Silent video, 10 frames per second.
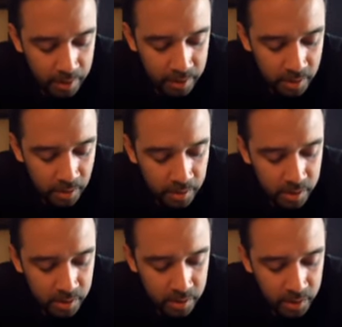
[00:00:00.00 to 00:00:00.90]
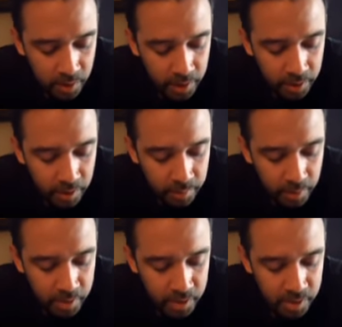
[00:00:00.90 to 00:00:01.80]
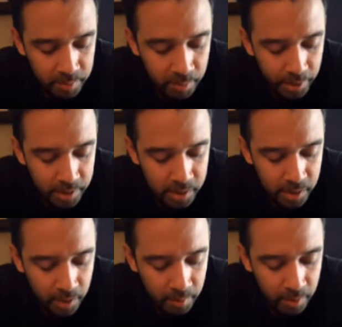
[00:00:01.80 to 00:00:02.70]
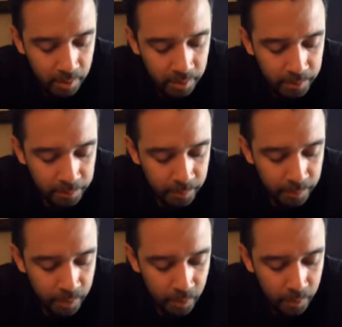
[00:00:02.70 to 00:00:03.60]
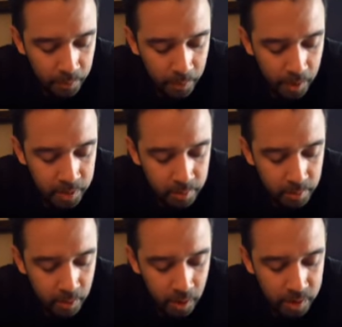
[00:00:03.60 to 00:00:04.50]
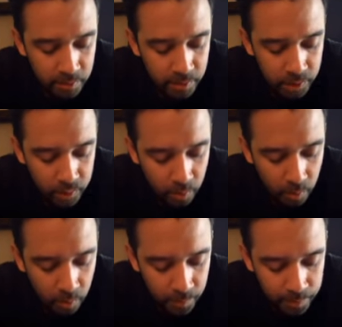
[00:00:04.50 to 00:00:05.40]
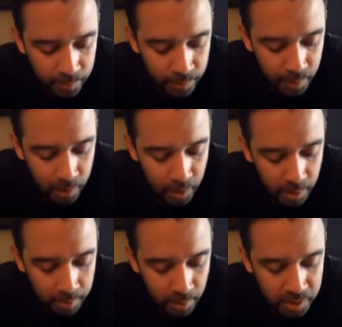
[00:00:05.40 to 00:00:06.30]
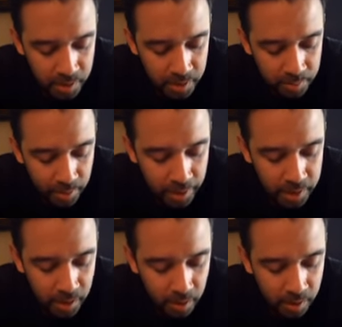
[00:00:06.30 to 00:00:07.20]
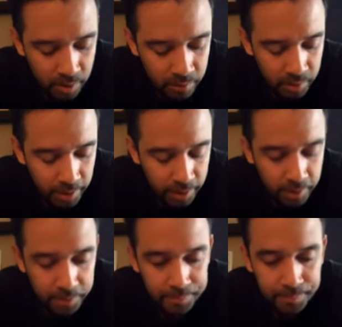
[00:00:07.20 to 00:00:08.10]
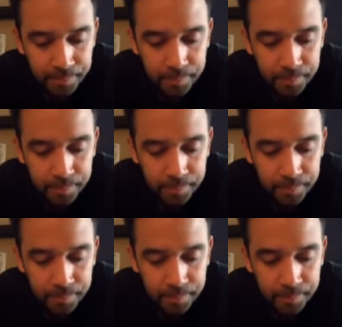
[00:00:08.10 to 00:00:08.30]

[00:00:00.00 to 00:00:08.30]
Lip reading: This causes the trailer emergency brakes to come on, with possible loss of control. Emergency brakes are covered later.